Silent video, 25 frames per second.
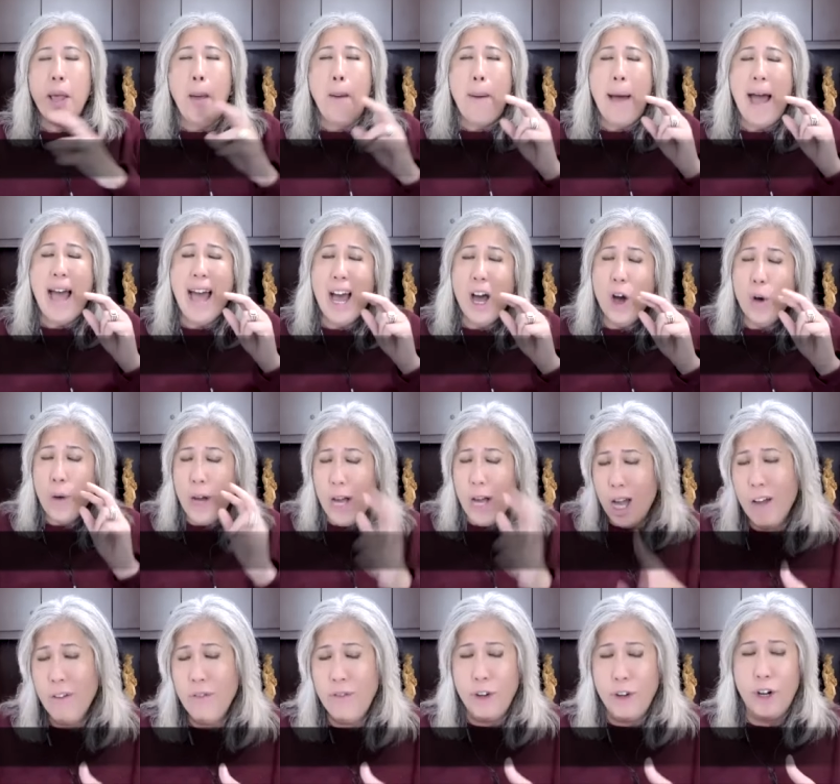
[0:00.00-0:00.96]

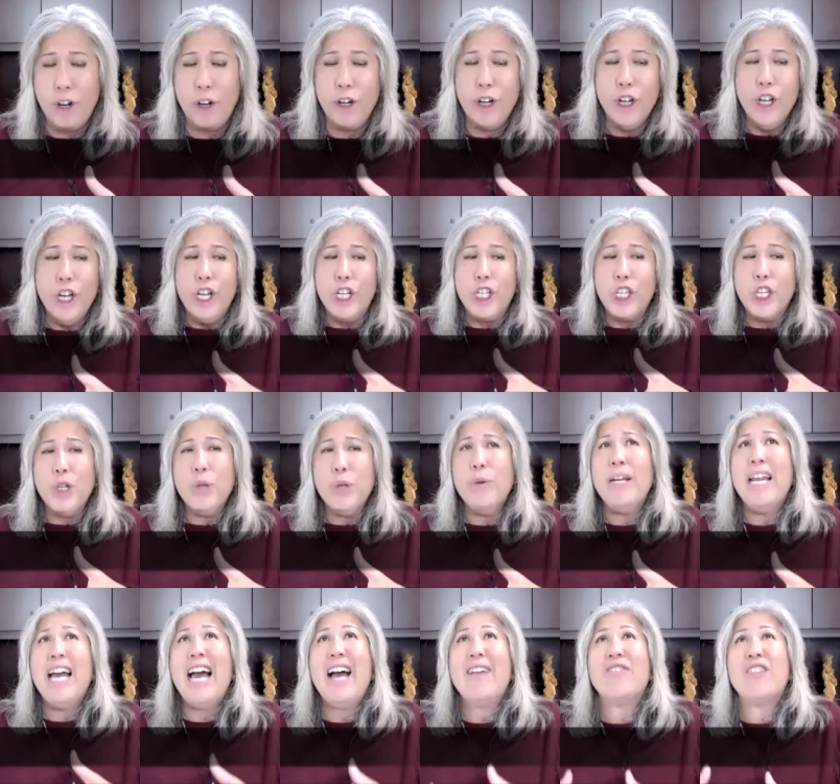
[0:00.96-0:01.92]
However, you
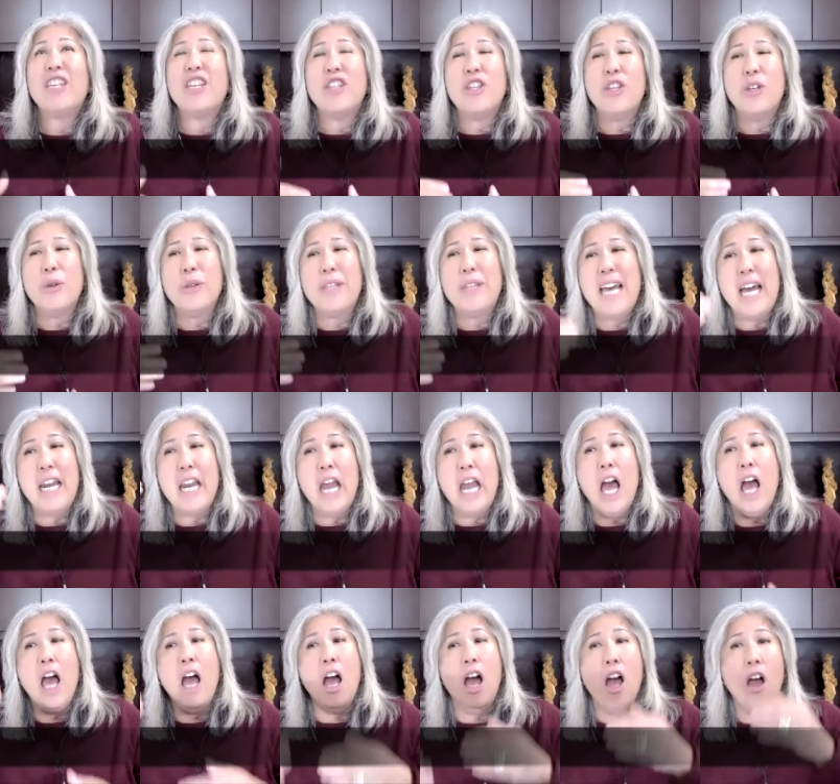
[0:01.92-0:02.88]
would have to do that
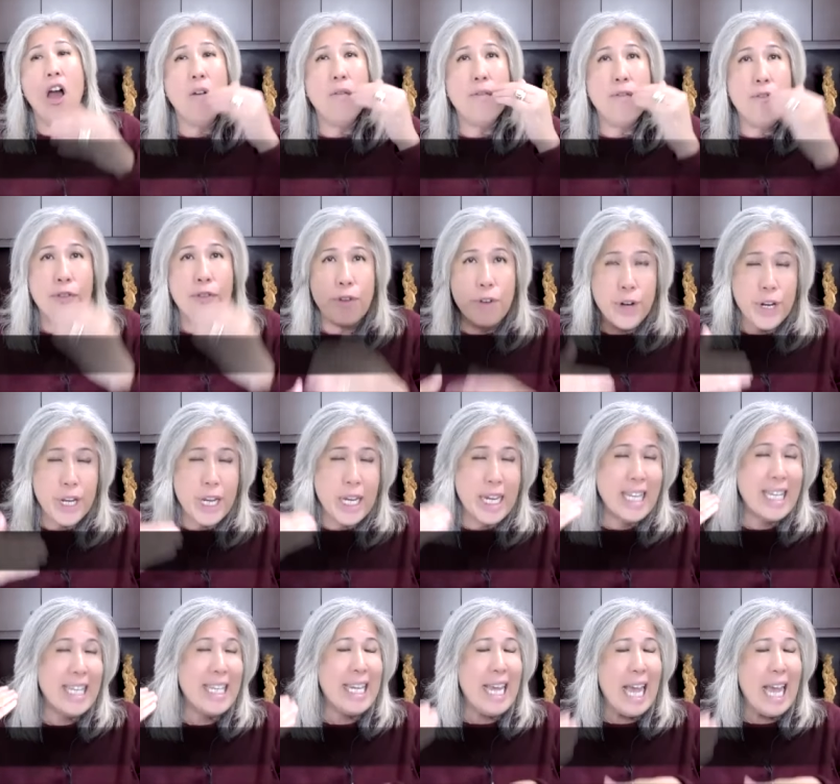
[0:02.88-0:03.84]

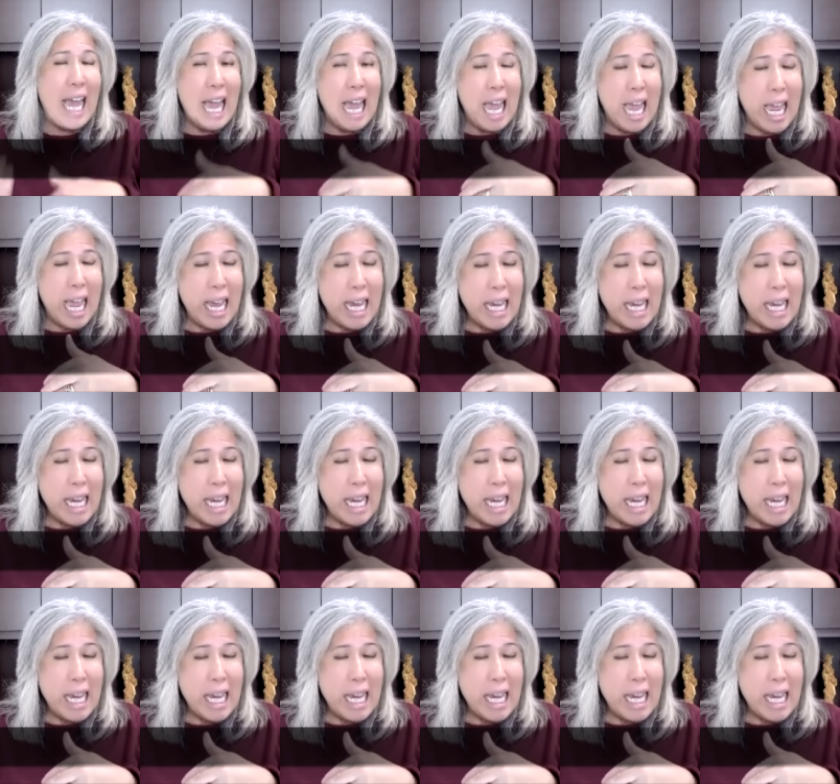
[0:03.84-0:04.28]
every day,